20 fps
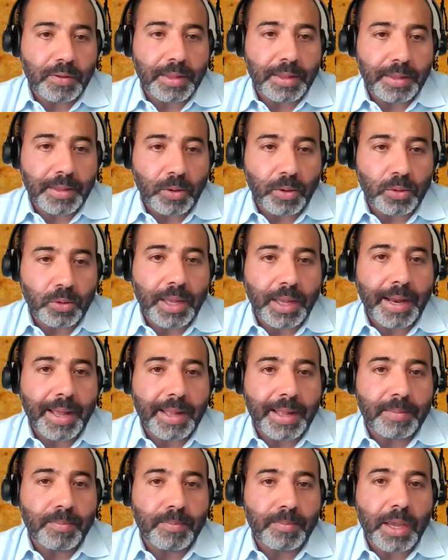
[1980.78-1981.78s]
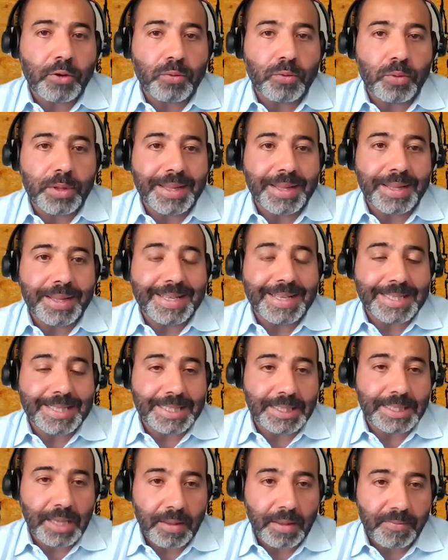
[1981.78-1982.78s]
in the hotel and make sure that it's
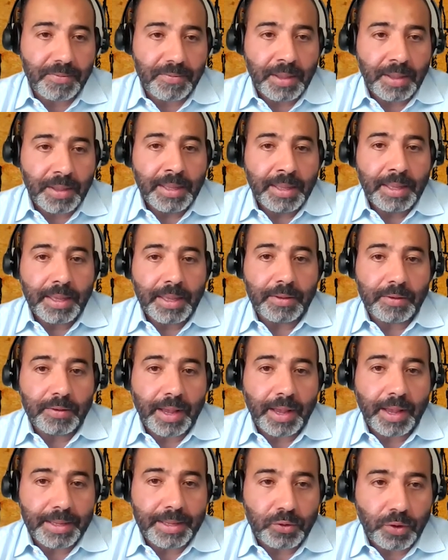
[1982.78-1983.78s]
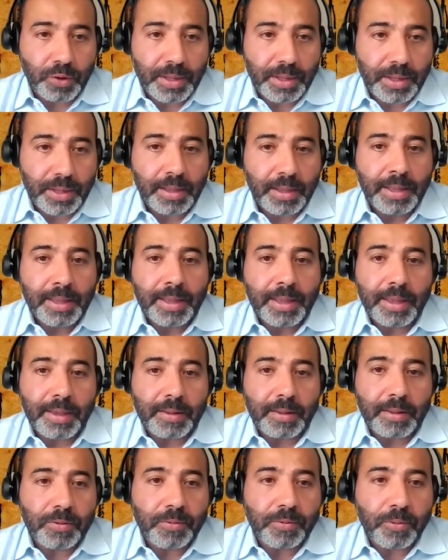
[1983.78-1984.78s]
safe, it's hygienic,
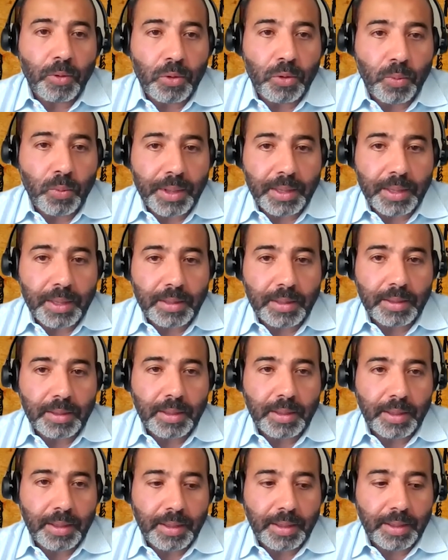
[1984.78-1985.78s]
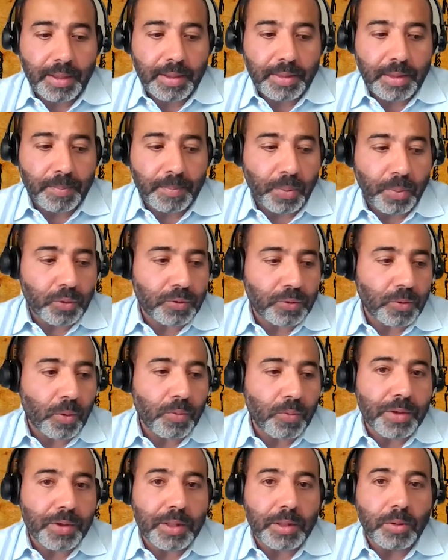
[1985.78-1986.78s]
it's following the
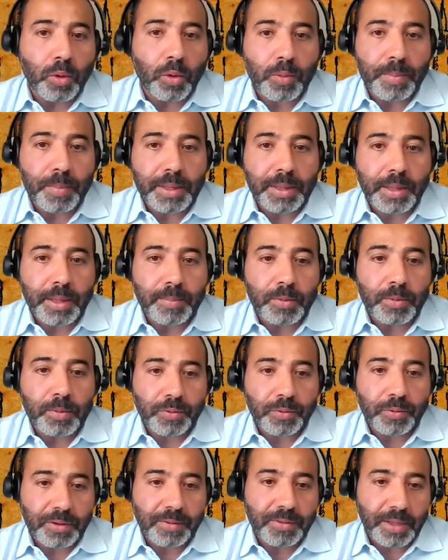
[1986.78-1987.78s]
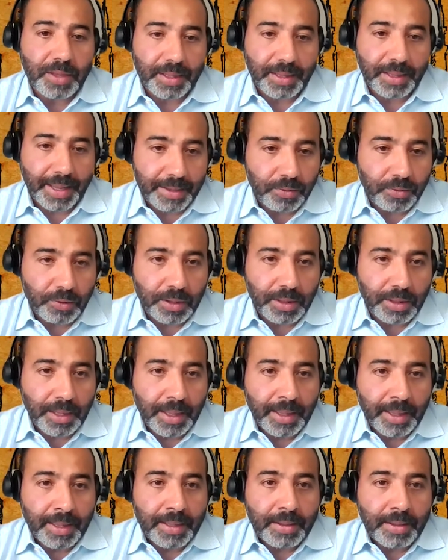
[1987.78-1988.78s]
post-COVID norm in terms of safety and hygiene.
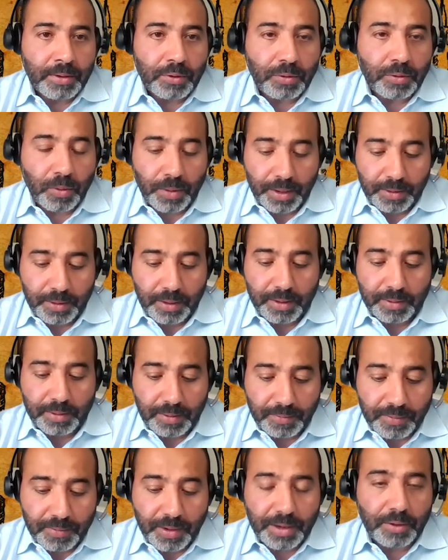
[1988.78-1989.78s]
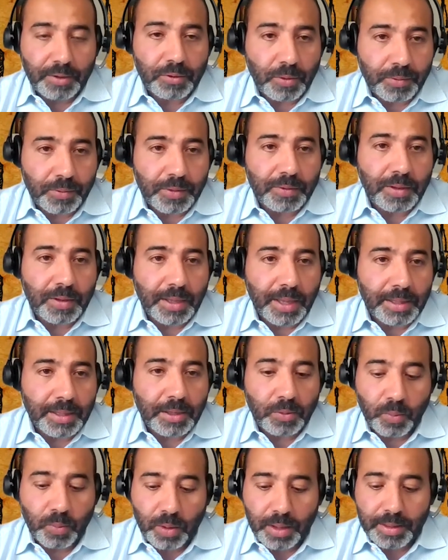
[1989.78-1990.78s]
So it's a very
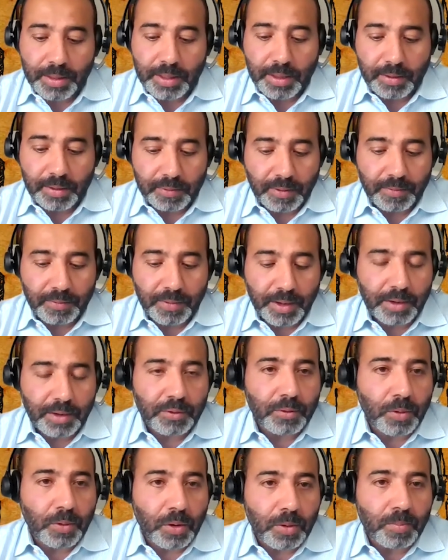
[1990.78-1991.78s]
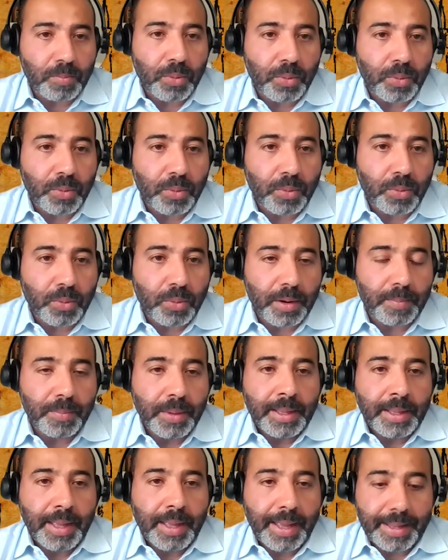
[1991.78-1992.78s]
sophisticated one. It's a very strong program
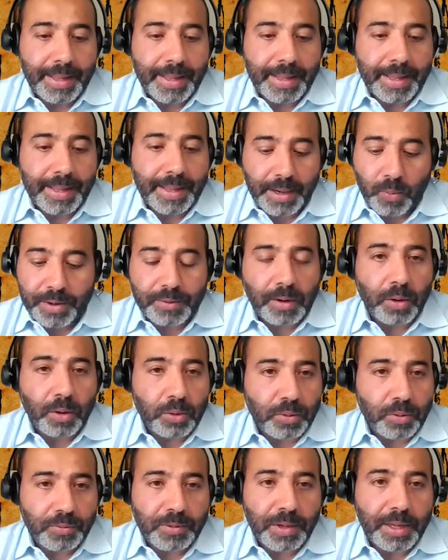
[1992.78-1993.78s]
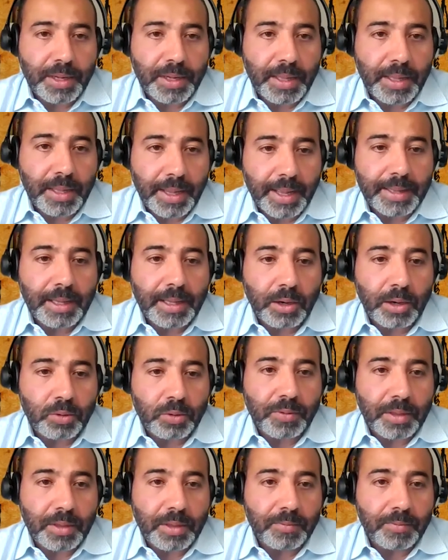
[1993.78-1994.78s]
and requires a lot of training and a
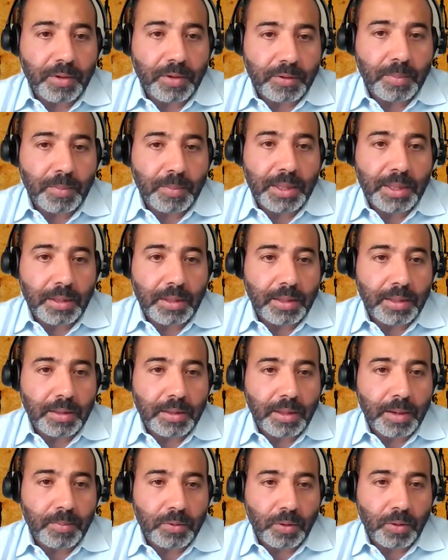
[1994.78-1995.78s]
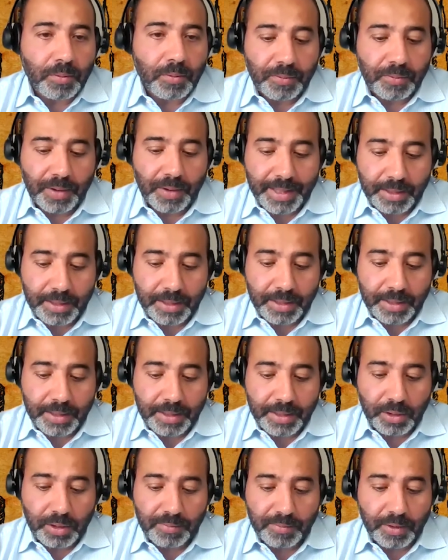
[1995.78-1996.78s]
lot of investment in terms of financial
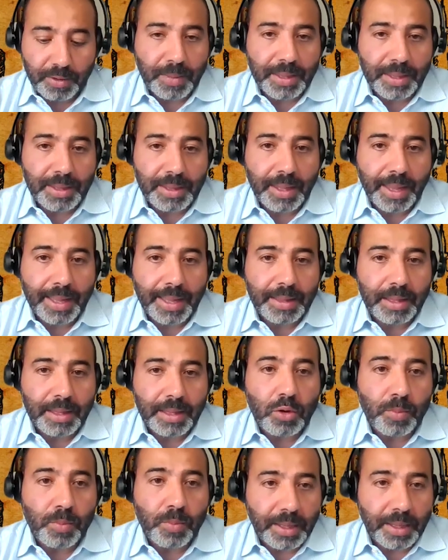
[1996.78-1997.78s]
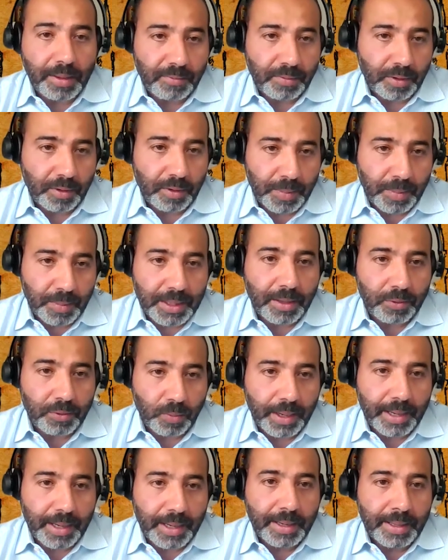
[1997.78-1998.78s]
investment and human investment as
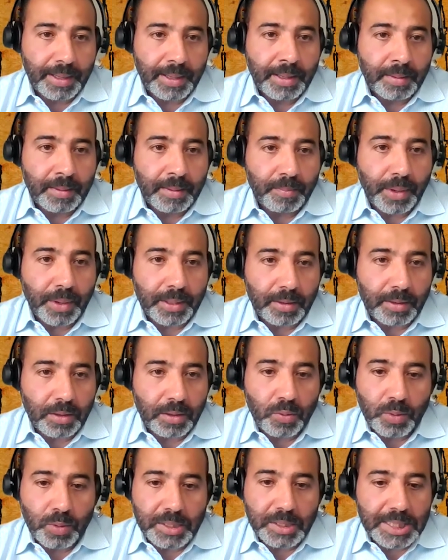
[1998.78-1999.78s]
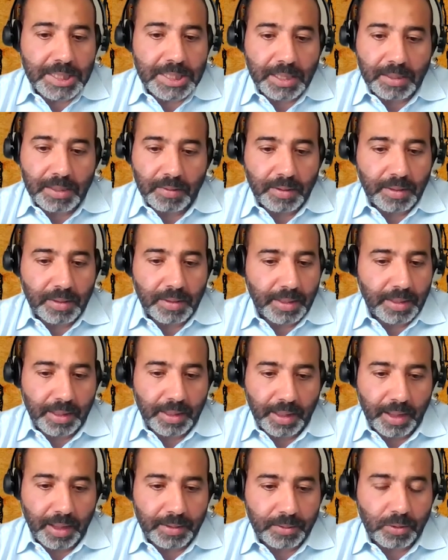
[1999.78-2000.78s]
well. But you will see that
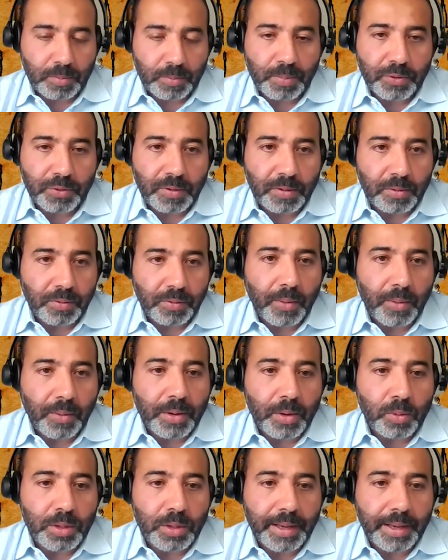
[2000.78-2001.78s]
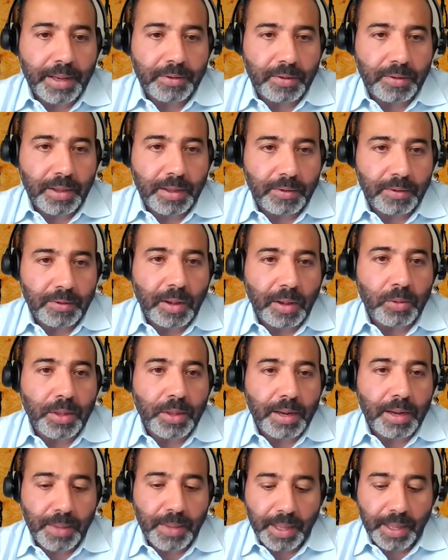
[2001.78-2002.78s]
100% of our hotels in
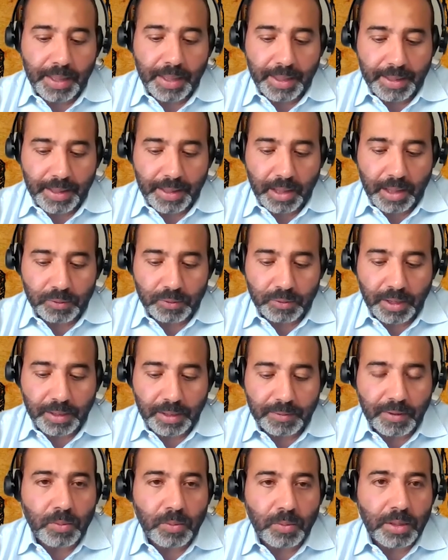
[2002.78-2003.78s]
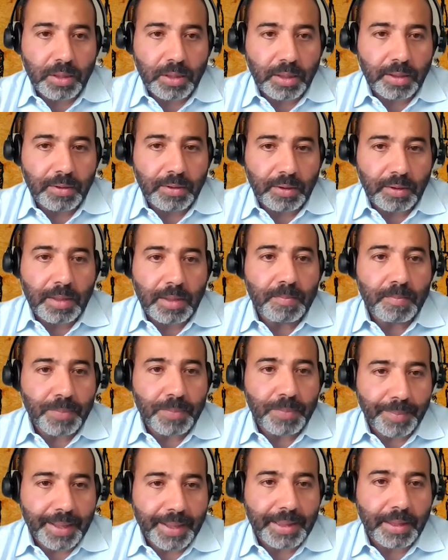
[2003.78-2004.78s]
Saudi Arabia and outside Saudi is
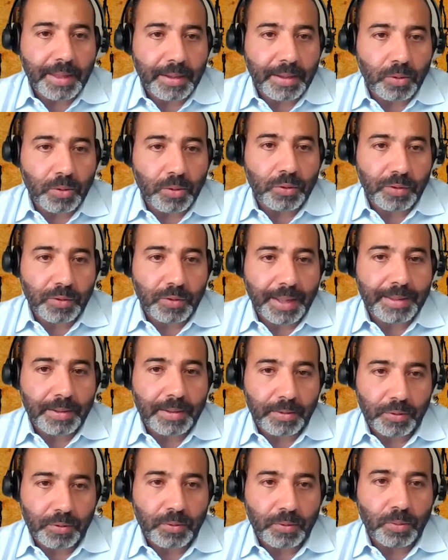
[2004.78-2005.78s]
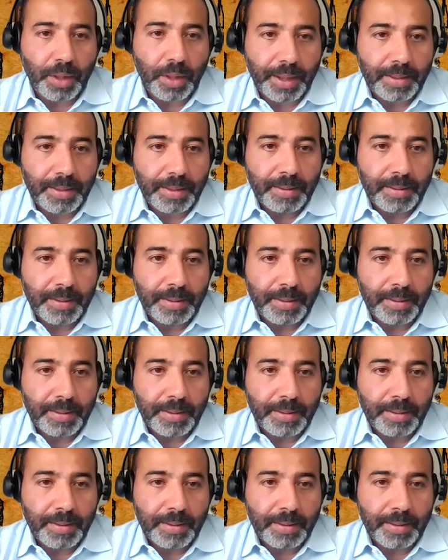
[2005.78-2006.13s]
implementing those standards today.